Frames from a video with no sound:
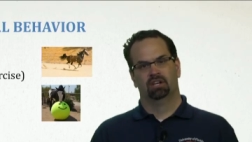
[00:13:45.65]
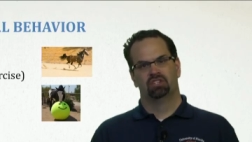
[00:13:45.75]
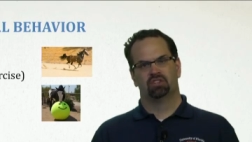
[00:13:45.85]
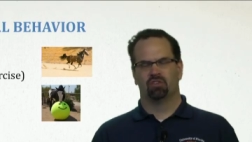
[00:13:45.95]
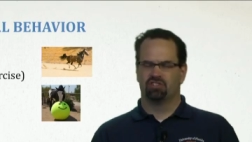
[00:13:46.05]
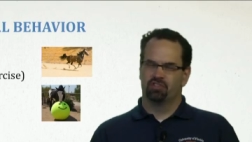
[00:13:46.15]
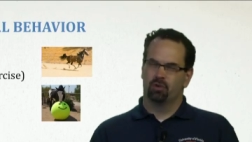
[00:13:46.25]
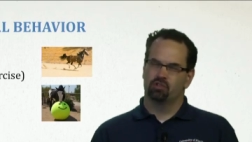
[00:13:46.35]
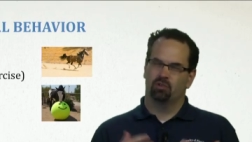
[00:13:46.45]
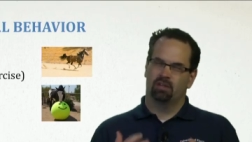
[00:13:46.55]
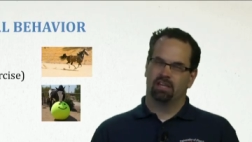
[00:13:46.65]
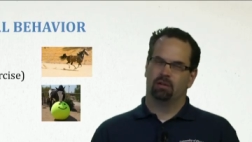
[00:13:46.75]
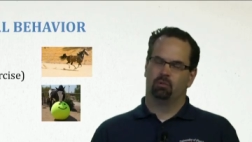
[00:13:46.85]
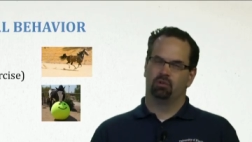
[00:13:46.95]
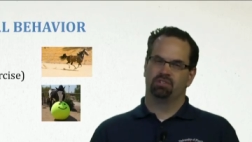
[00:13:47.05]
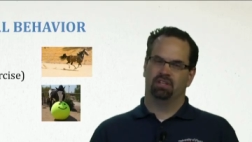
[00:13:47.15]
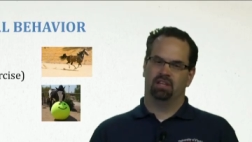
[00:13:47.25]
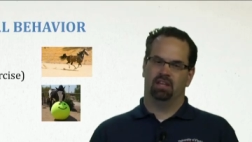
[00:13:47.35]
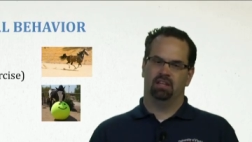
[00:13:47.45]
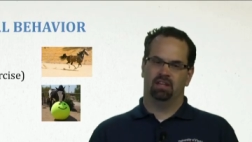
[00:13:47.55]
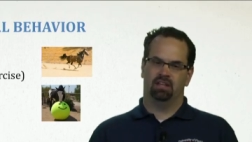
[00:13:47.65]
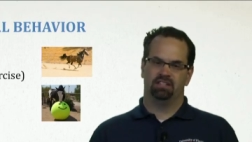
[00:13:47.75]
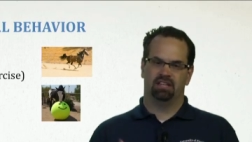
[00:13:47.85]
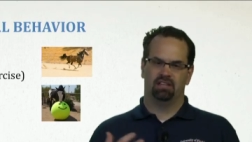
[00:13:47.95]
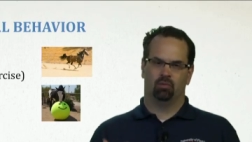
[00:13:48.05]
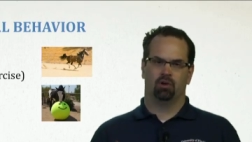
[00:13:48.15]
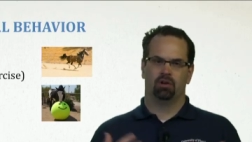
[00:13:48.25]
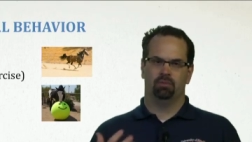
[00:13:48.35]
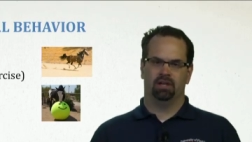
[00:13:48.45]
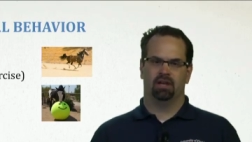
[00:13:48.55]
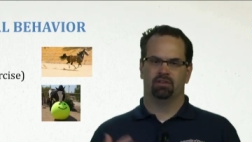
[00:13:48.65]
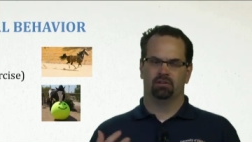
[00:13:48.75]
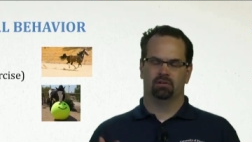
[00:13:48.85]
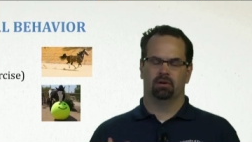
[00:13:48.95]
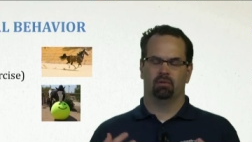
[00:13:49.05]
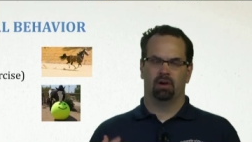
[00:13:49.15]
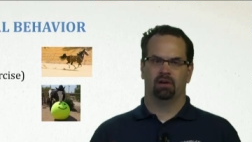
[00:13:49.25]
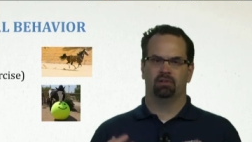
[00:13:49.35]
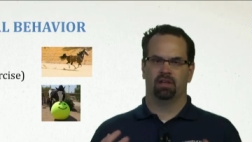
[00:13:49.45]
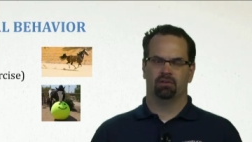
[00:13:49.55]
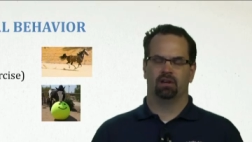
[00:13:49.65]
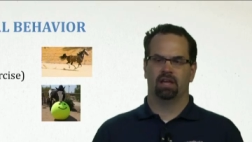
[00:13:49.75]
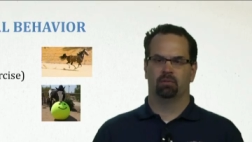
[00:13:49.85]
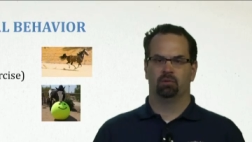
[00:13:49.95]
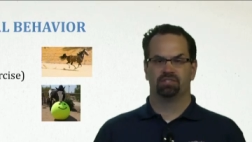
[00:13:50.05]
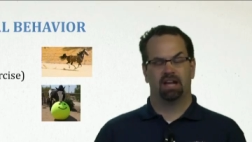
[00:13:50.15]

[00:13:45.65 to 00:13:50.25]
So they're social animals, and they tend to want to be around other animals.